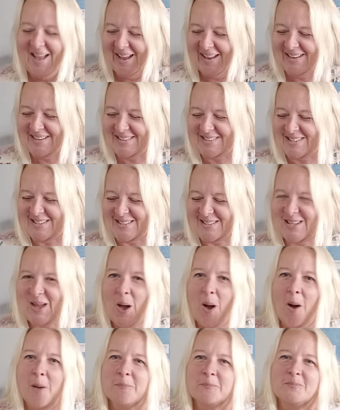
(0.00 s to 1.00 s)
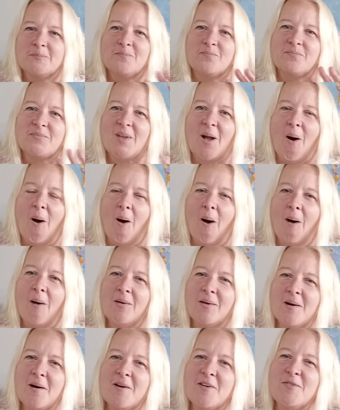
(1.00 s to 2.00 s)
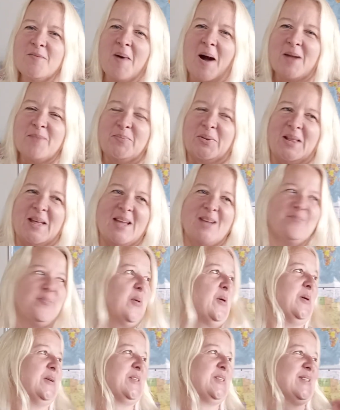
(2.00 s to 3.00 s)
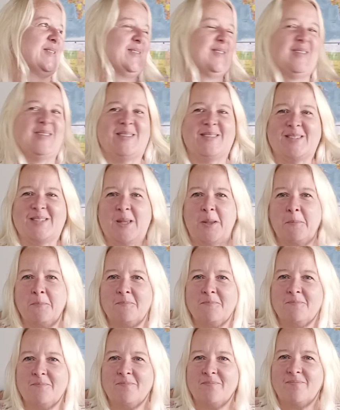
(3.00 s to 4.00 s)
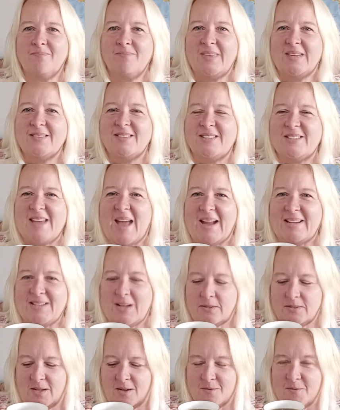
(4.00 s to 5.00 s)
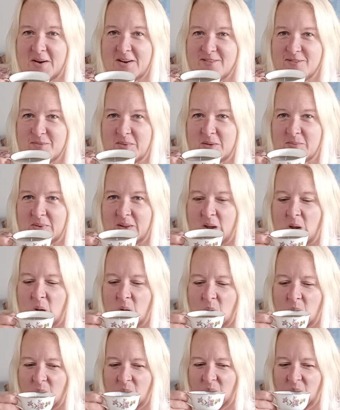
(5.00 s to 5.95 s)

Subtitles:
He sees all of my plant purchases stacked out there ready for me to plant.